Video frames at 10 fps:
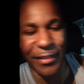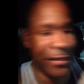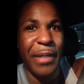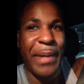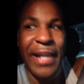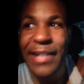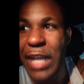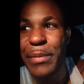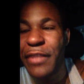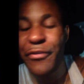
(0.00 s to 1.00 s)
BitPay not
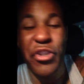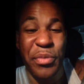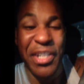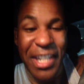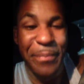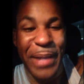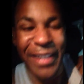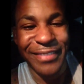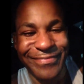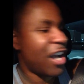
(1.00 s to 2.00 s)
to be confused with
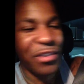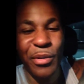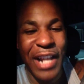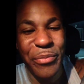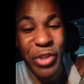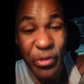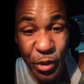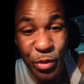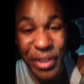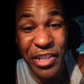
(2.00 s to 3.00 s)
ShitPay. Also not to be
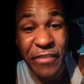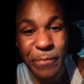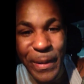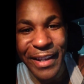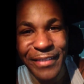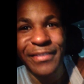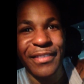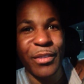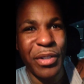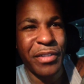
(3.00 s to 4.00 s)
confused with ShiftPay,
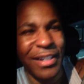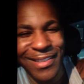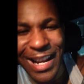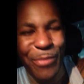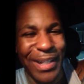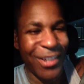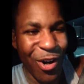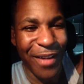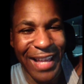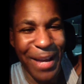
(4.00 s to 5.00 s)
which it's not really
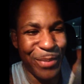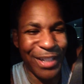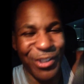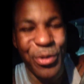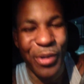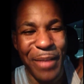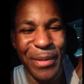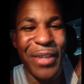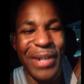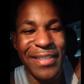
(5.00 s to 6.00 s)
called that, but you know what I
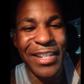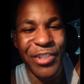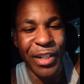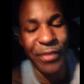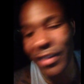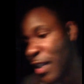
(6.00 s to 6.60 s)
mean when I say shift.